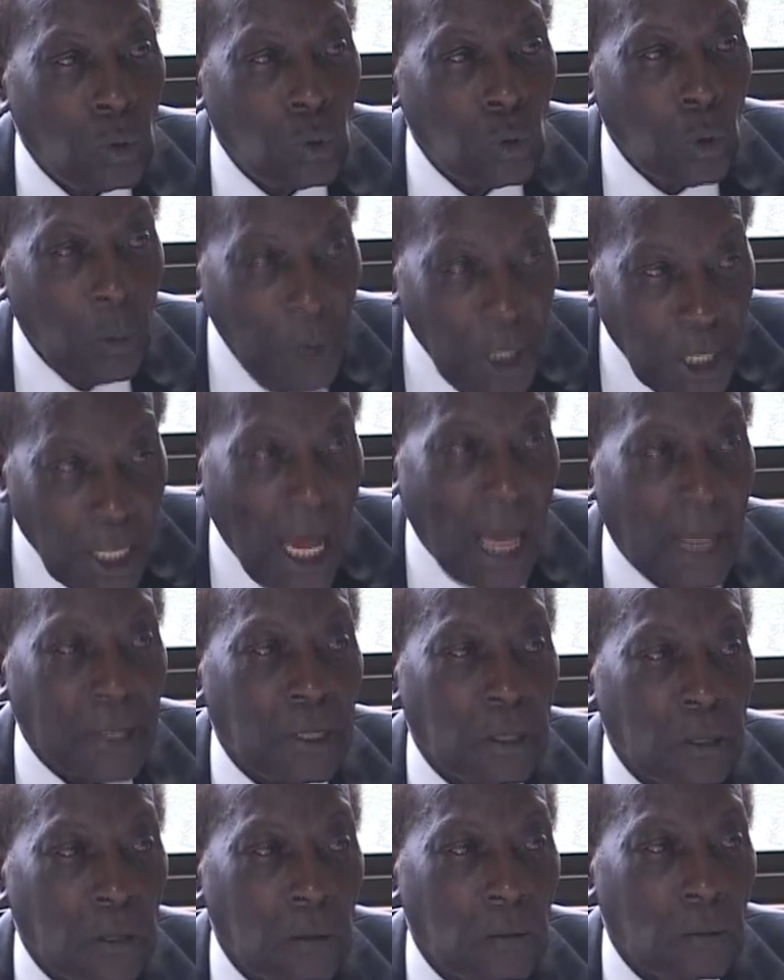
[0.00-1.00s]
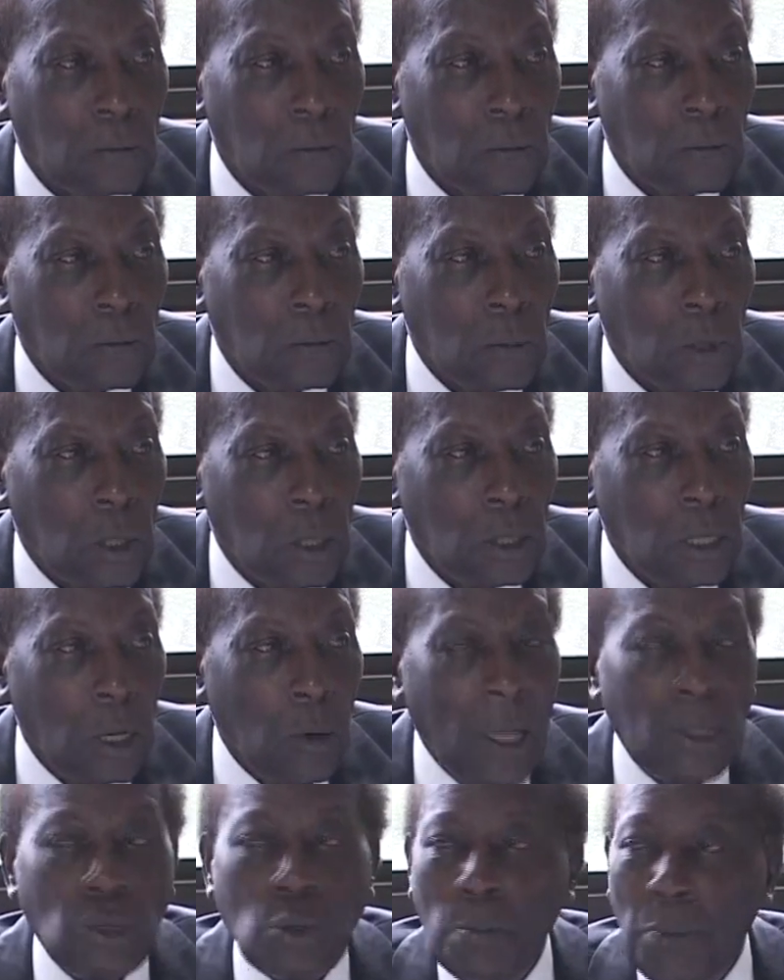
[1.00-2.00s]
to meet us. They
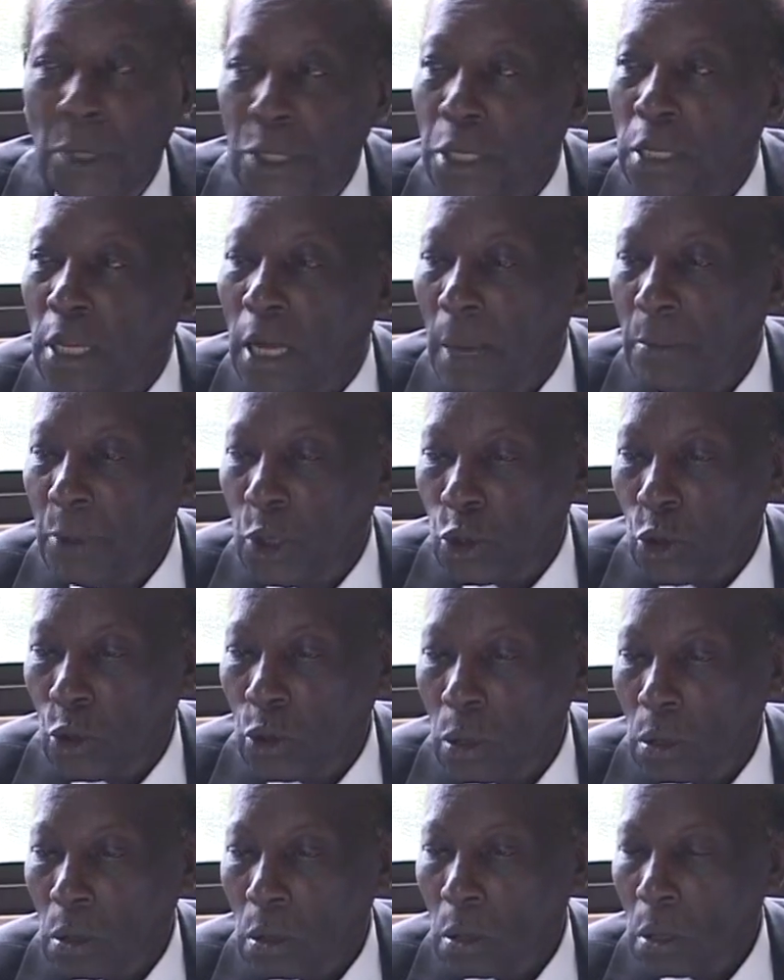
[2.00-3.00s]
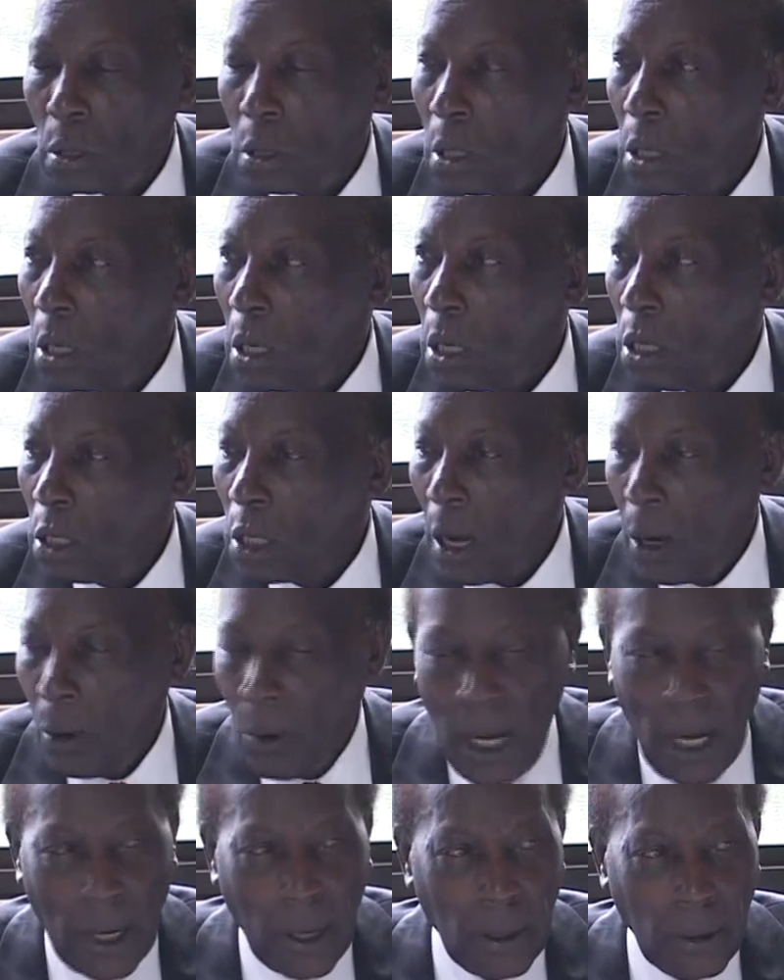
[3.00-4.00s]
want to meet the commission in our
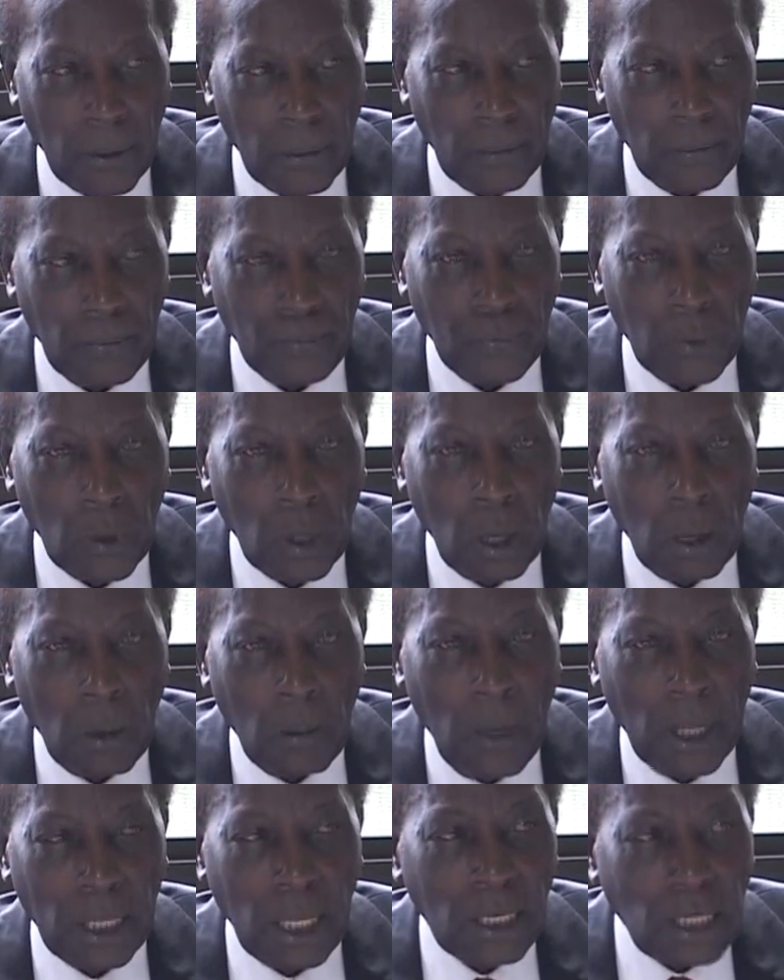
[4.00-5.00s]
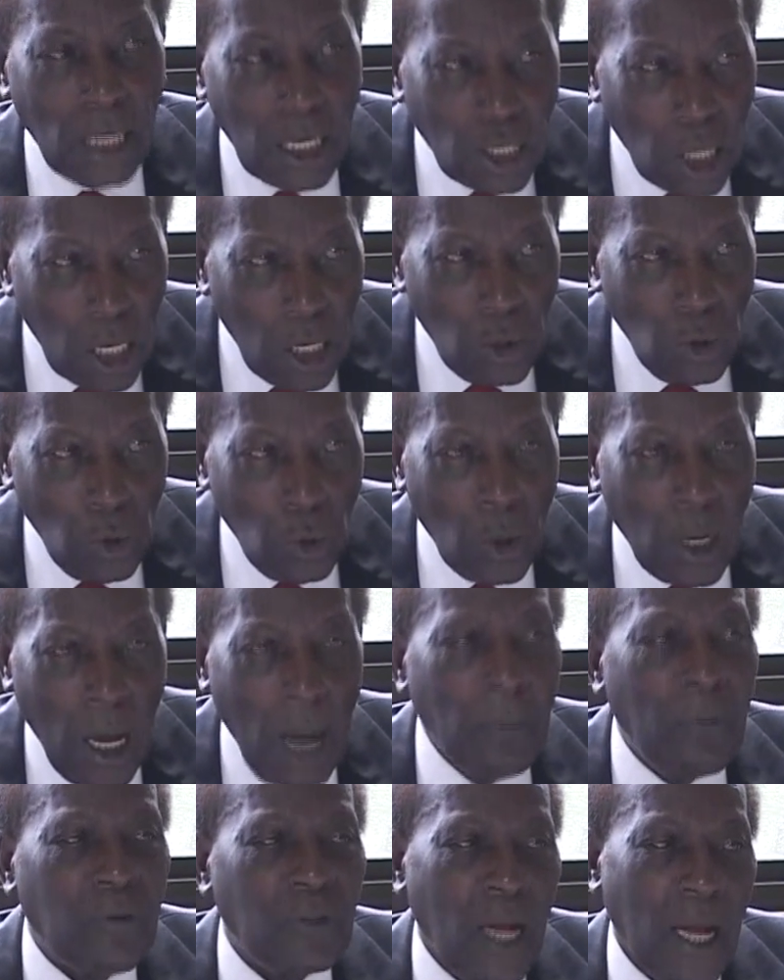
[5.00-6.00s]
work. But as I tell you,
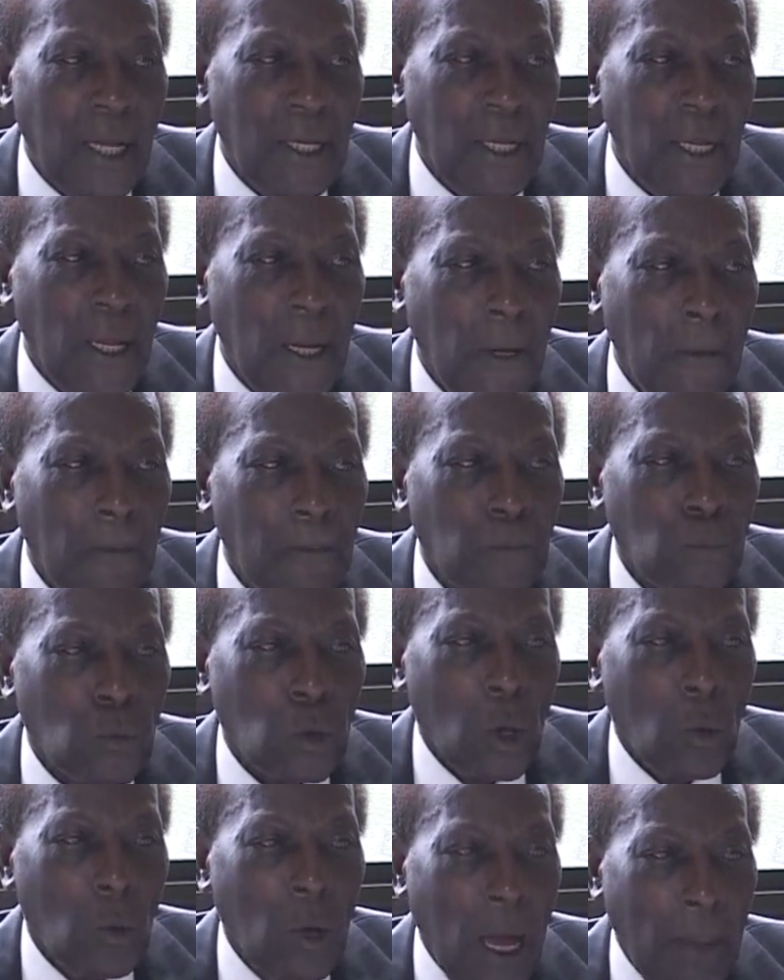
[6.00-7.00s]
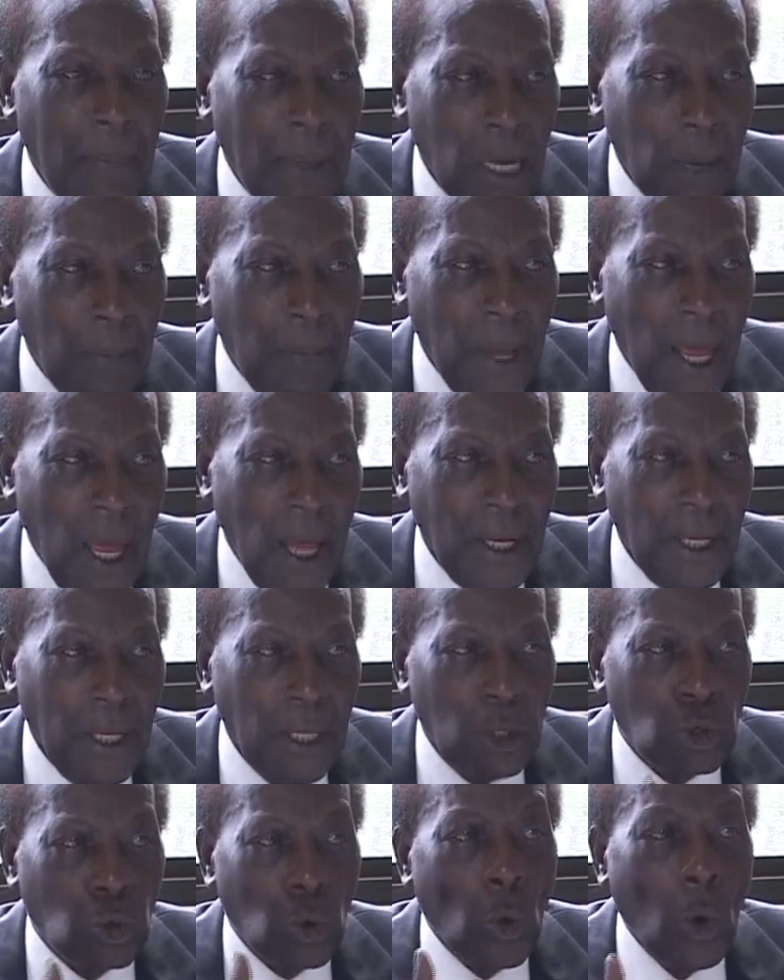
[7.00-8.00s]
come Friday, we are
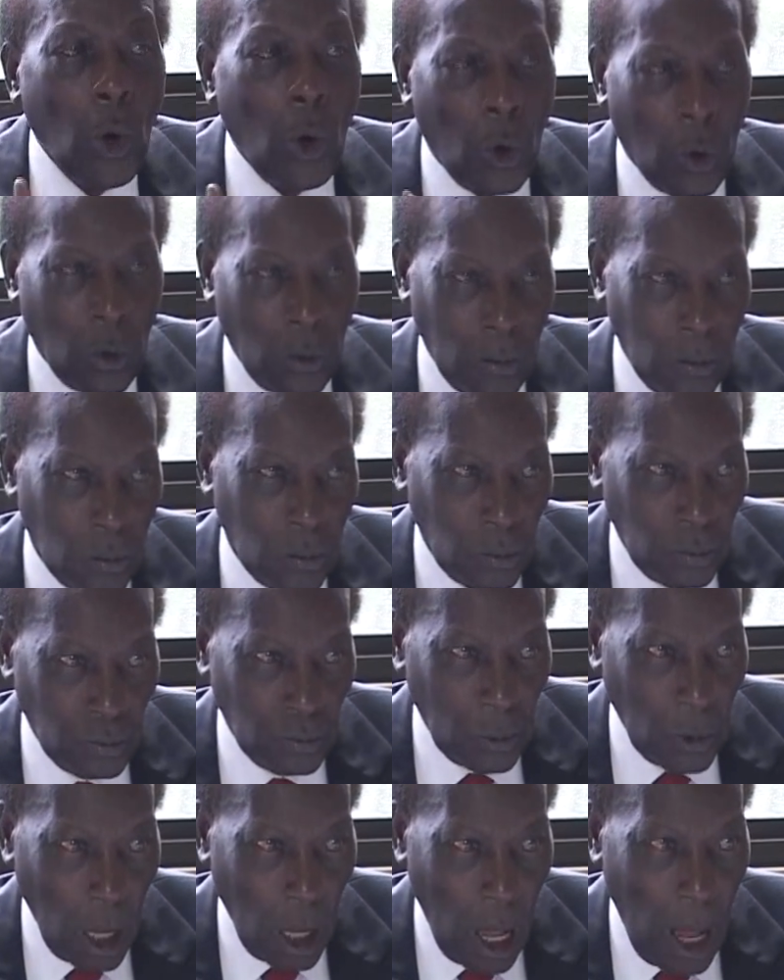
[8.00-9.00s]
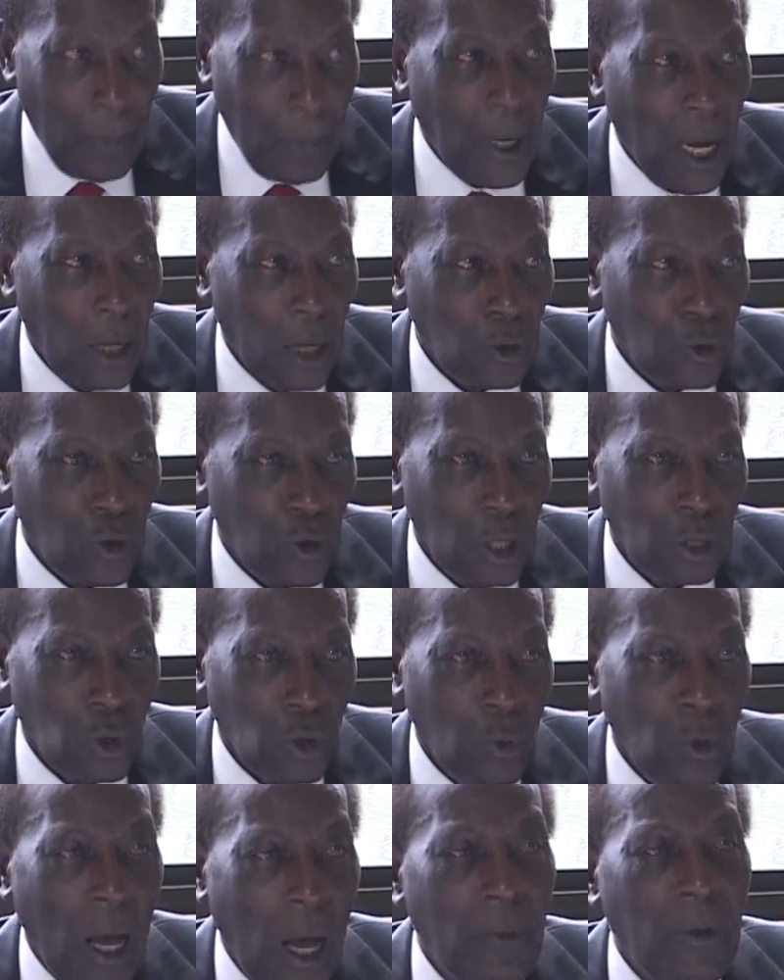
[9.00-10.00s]
preparing to go up country.
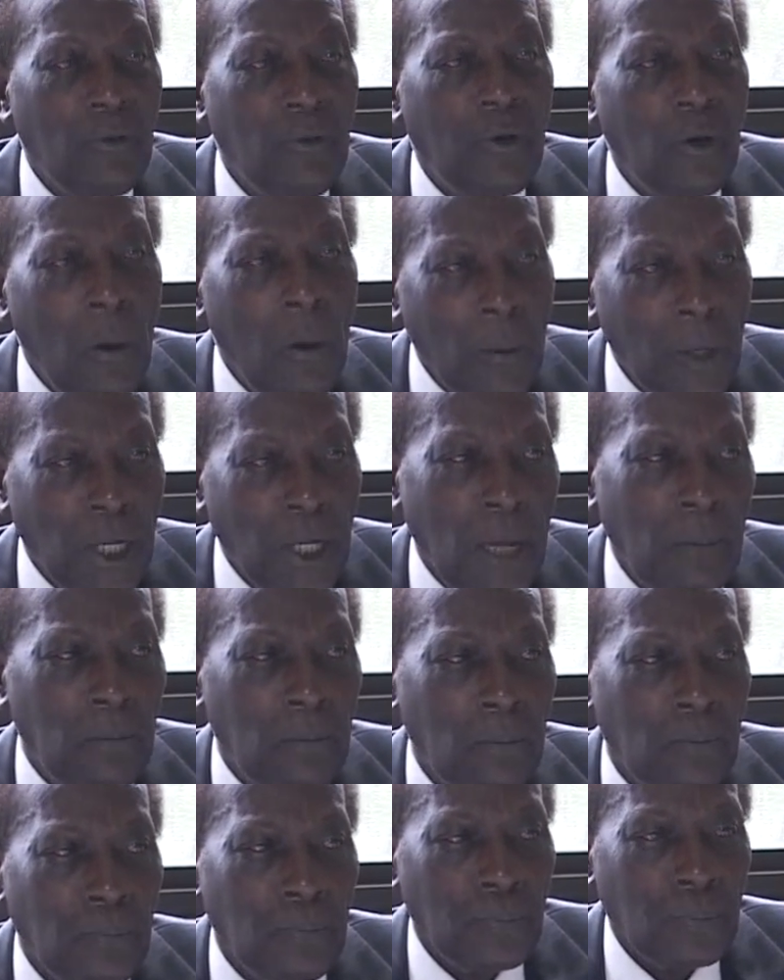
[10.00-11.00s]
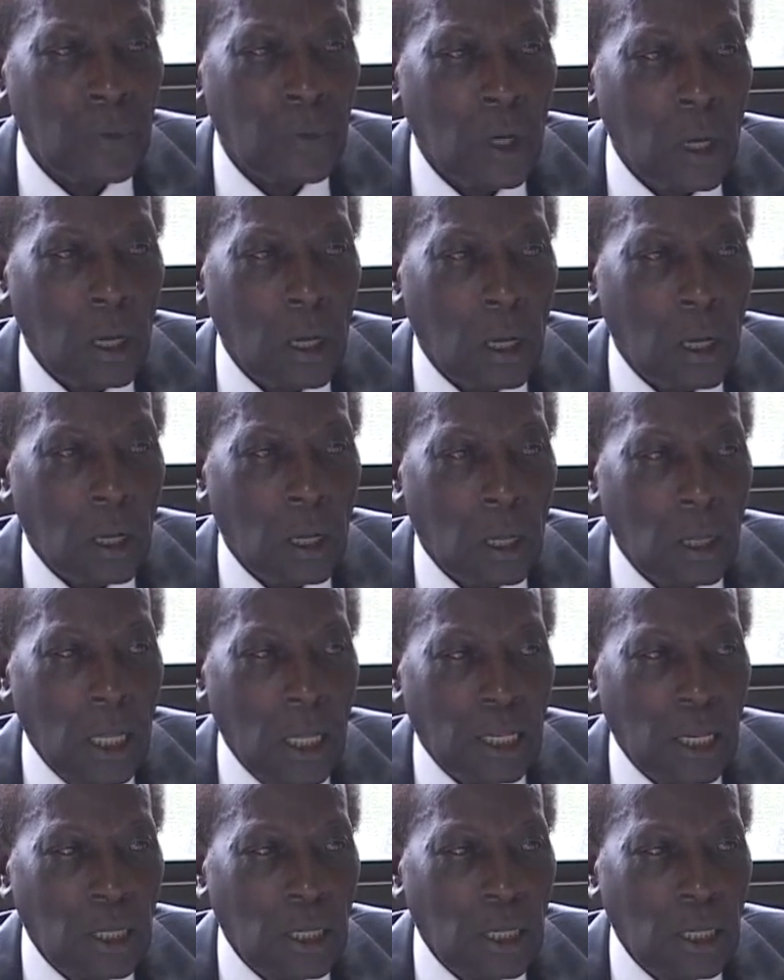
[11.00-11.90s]
So we have informed them that